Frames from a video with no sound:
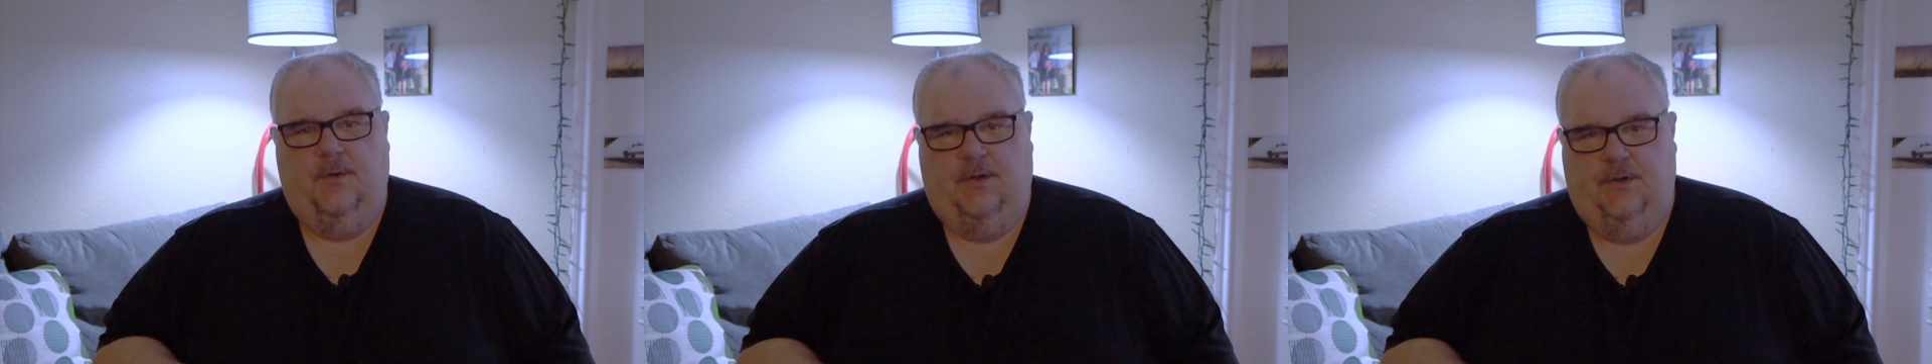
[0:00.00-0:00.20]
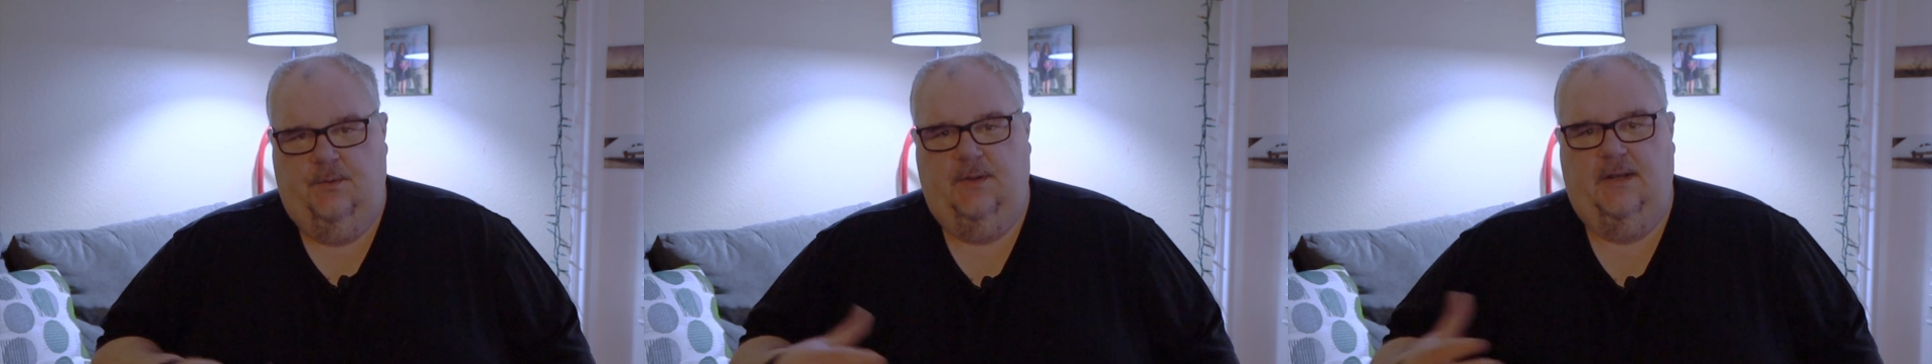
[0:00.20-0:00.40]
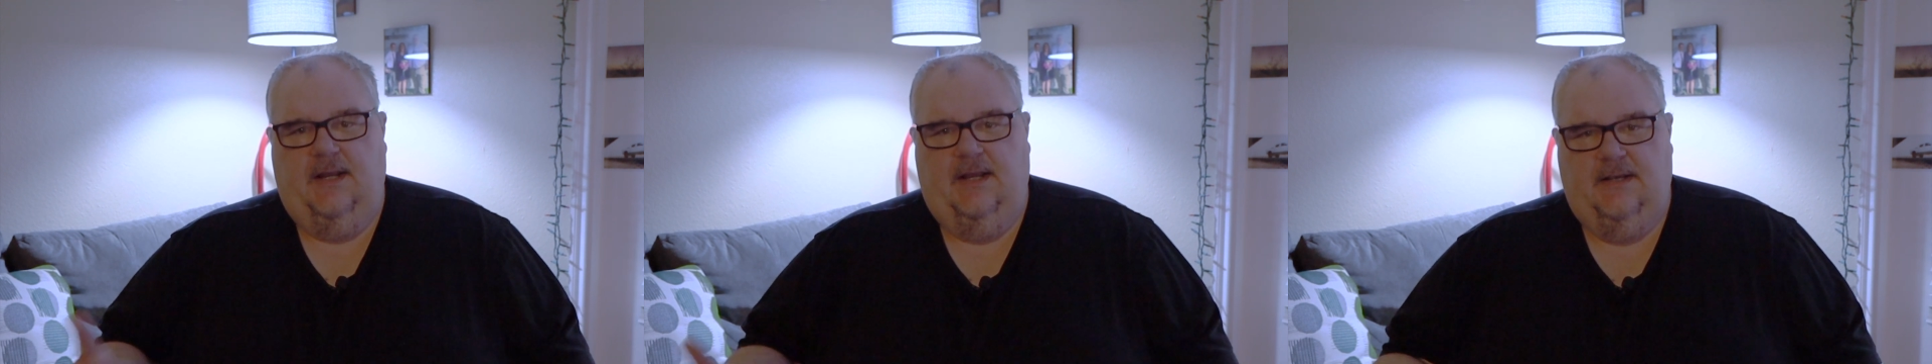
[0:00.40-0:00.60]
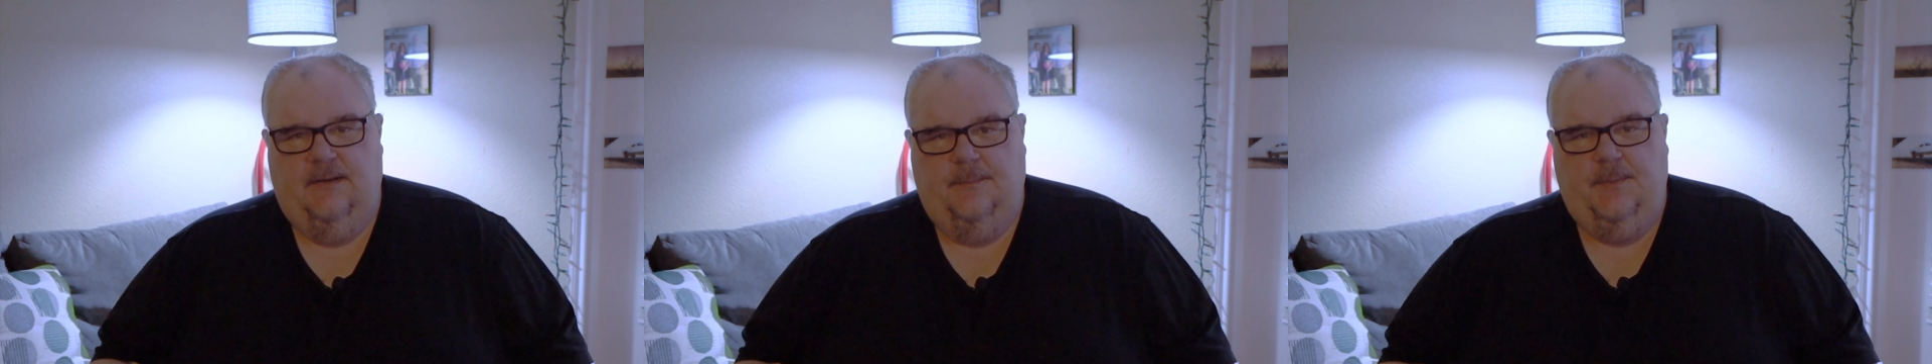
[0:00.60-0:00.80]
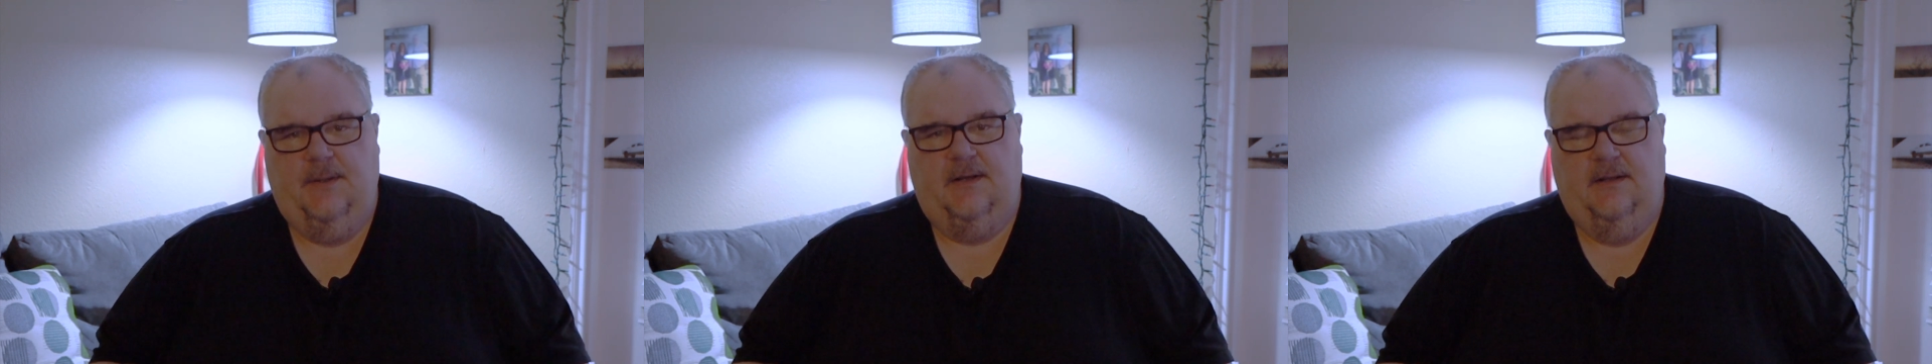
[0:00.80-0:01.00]
You can
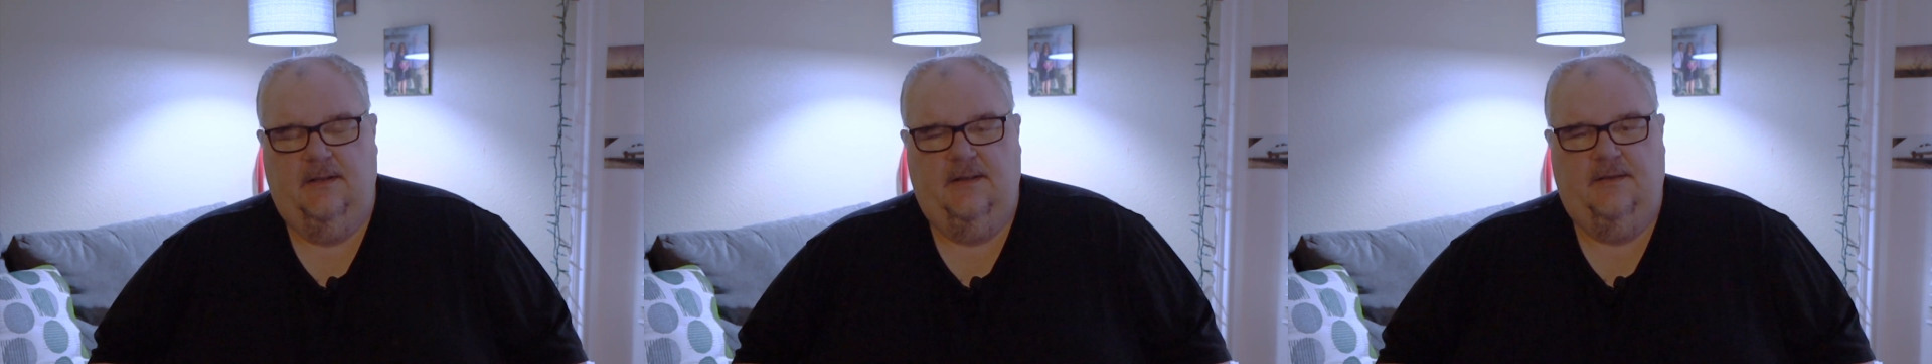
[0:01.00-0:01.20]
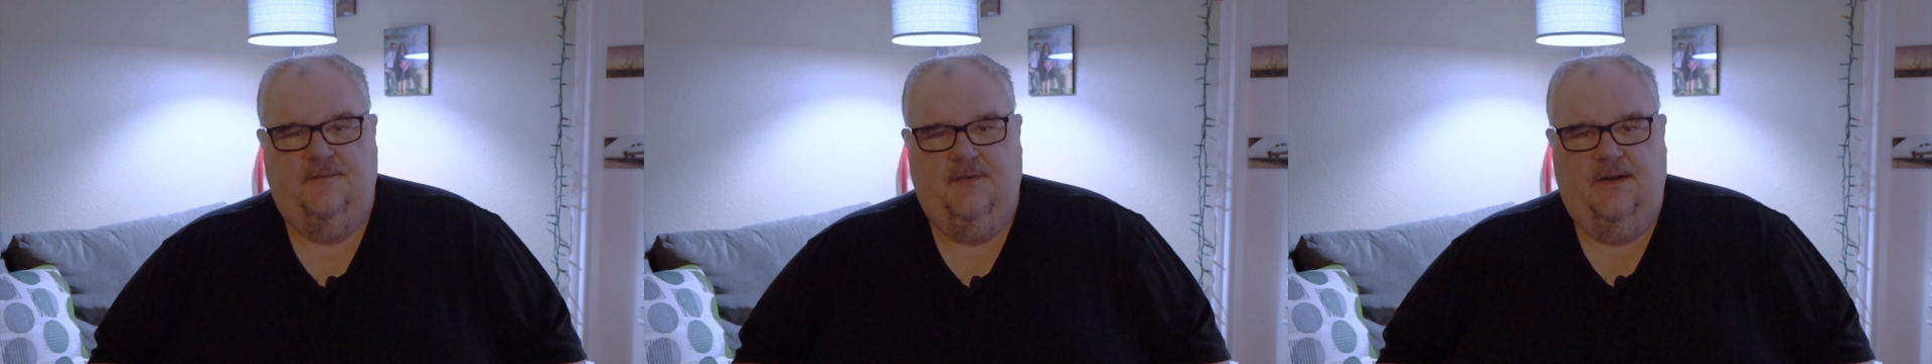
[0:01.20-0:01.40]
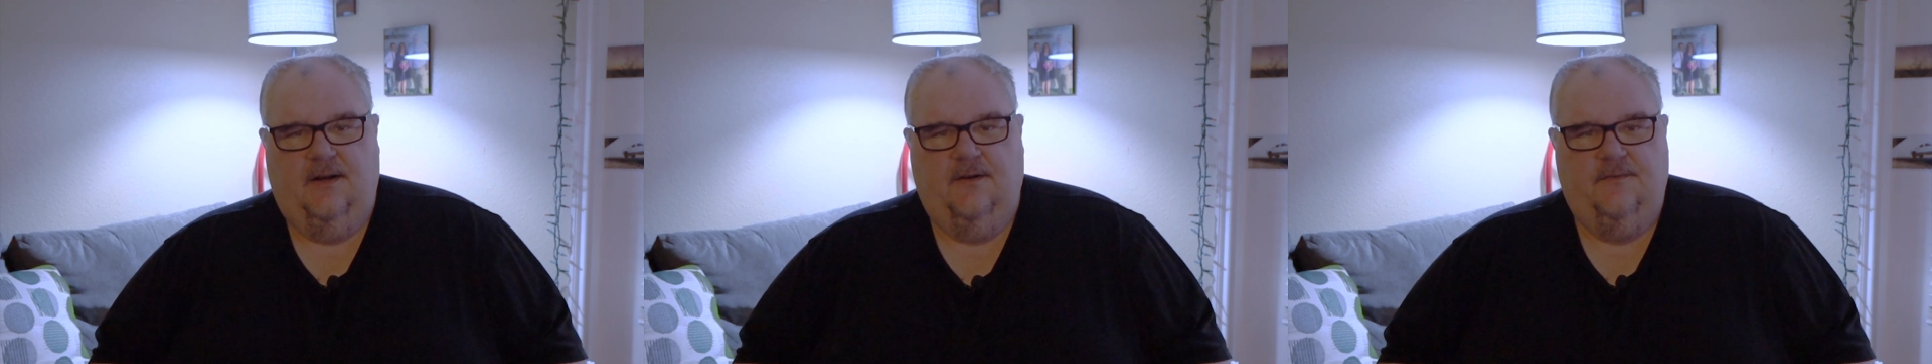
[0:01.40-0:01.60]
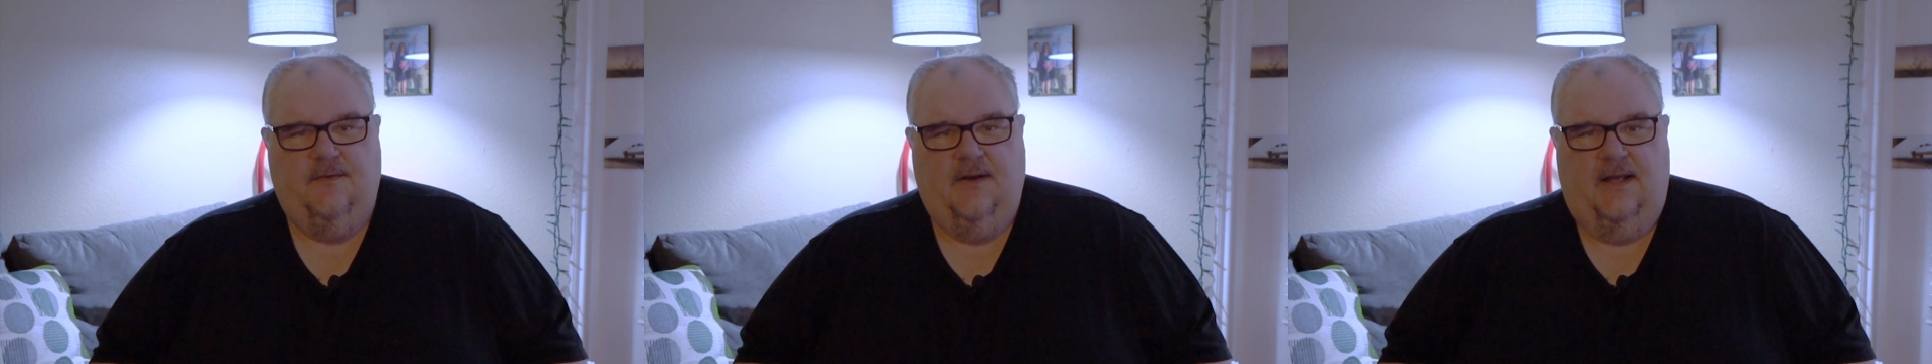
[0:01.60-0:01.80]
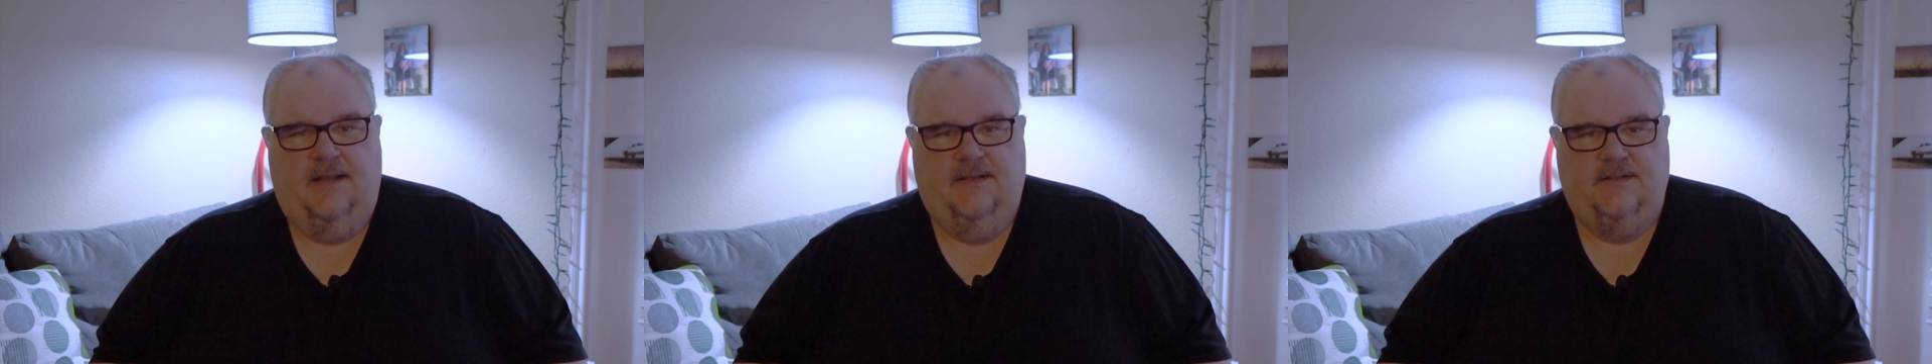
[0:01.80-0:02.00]
independently verify